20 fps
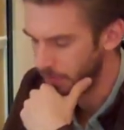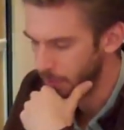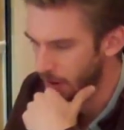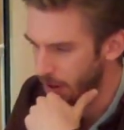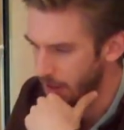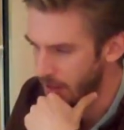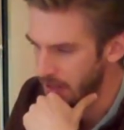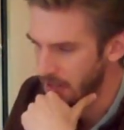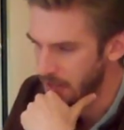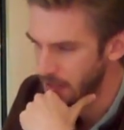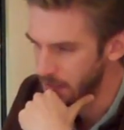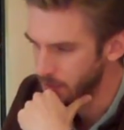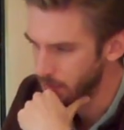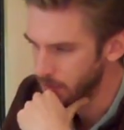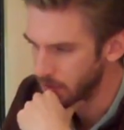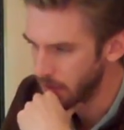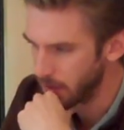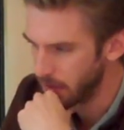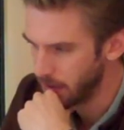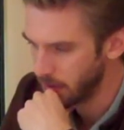for about eight
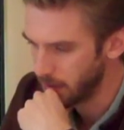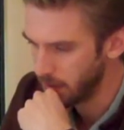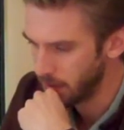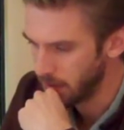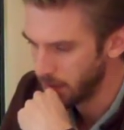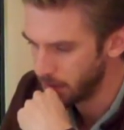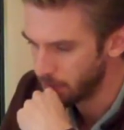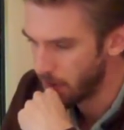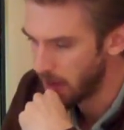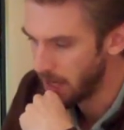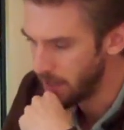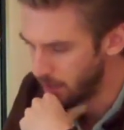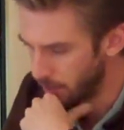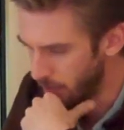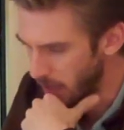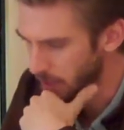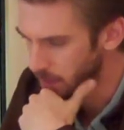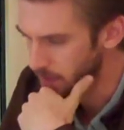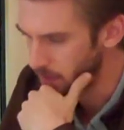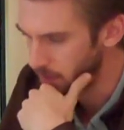years. Uh, an Israeli
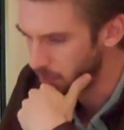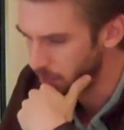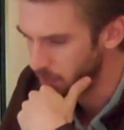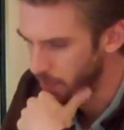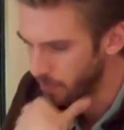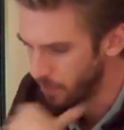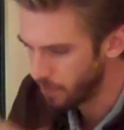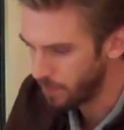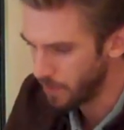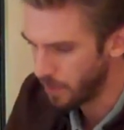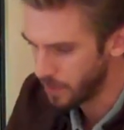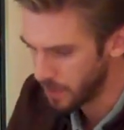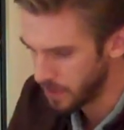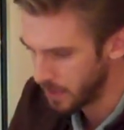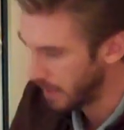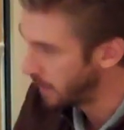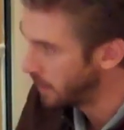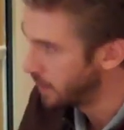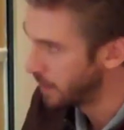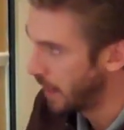director, his
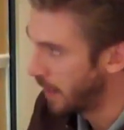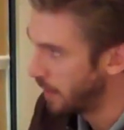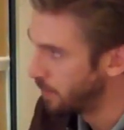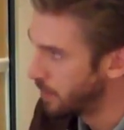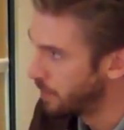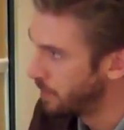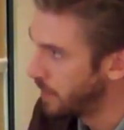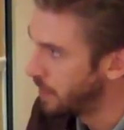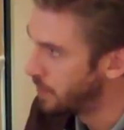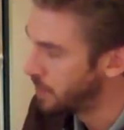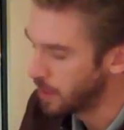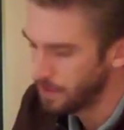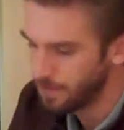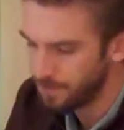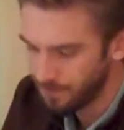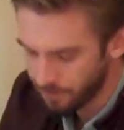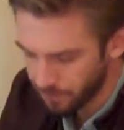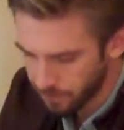first English language feature,